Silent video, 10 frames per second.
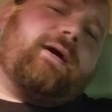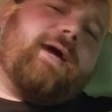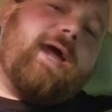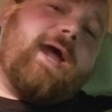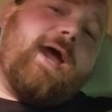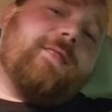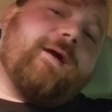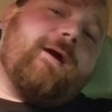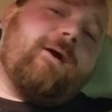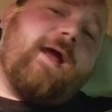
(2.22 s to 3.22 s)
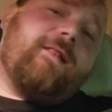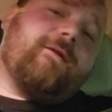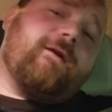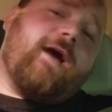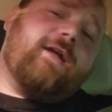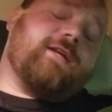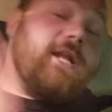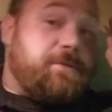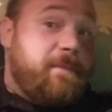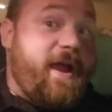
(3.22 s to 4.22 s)
hey there, and tonight
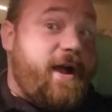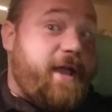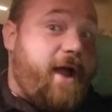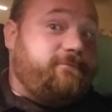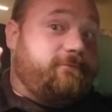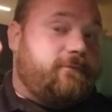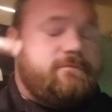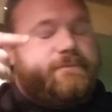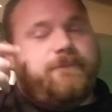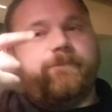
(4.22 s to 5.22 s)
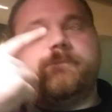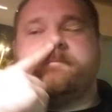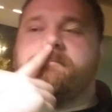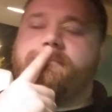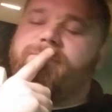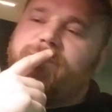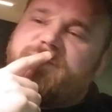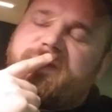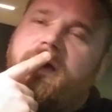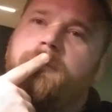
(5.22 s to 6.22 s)
it's me again.
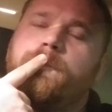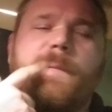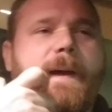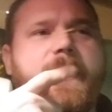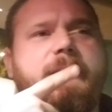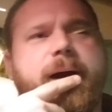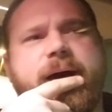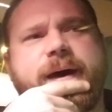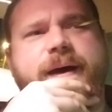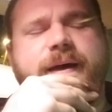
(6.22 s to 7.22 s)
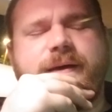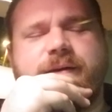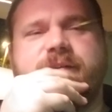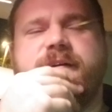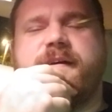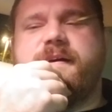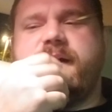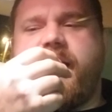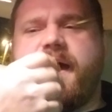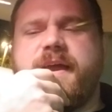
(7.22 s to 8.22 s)
So, uh,
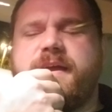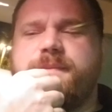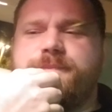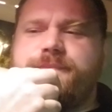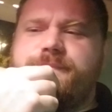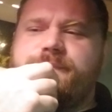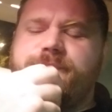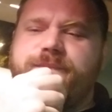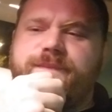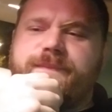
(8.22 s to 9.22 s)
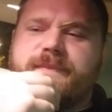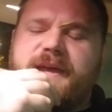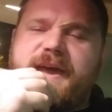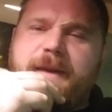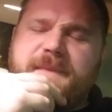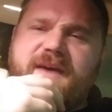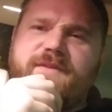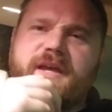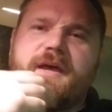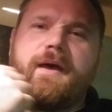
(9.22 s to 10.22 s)
I'm, I'm
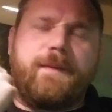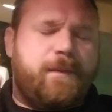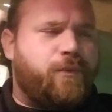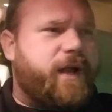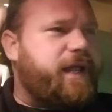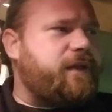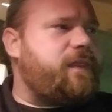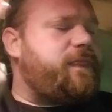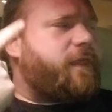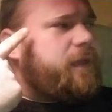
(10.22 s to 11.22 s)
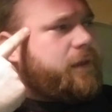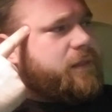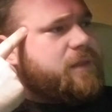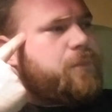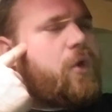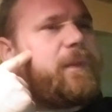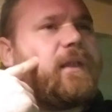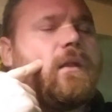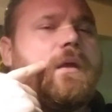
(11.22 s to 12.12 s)
having a, a brain thing at the moment.